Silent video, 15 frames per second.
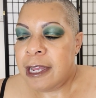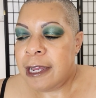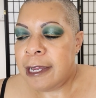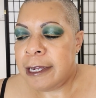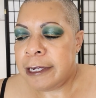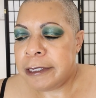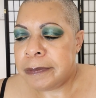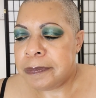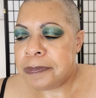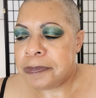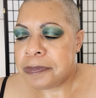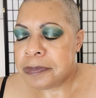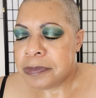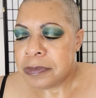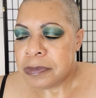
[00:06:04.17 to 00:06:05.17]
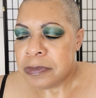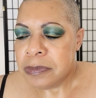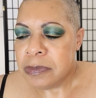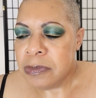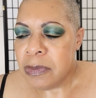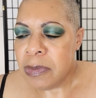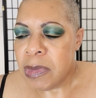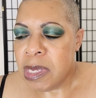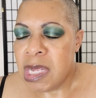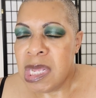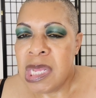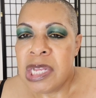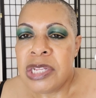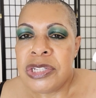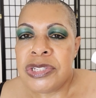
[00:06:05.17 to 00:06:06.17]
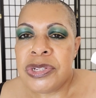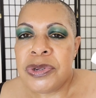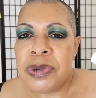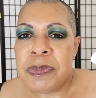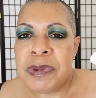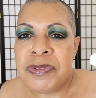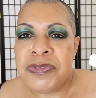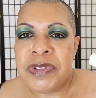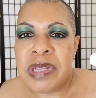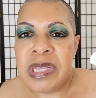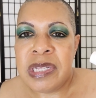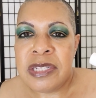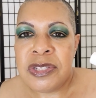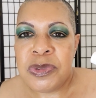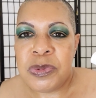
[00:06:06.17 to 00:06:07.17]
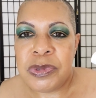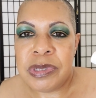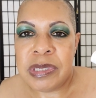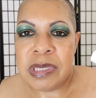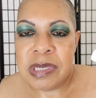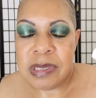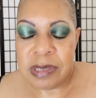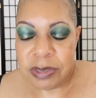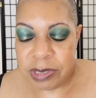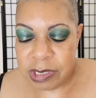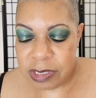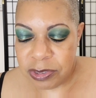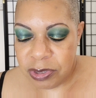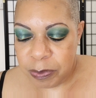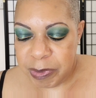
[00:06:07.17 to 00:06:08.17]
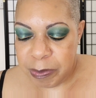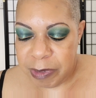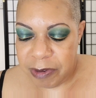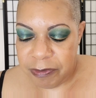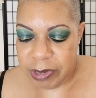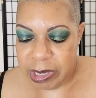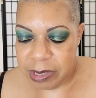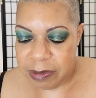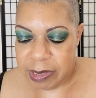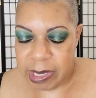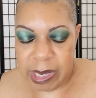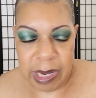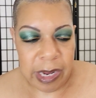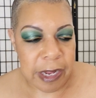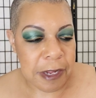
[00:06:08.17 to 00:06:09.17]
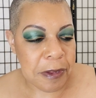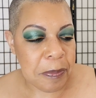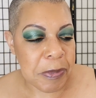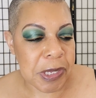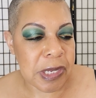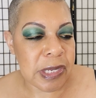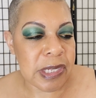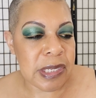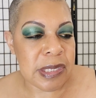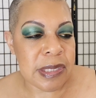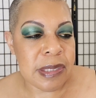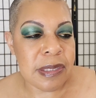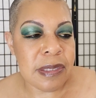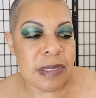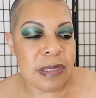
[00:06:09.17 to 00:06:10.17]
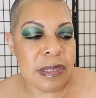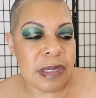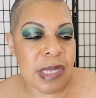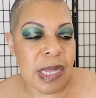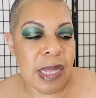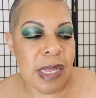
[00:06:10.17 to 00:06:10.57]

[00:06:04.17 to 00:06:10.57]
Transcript: Um, so, but for this one, so this is going to be my ride or die because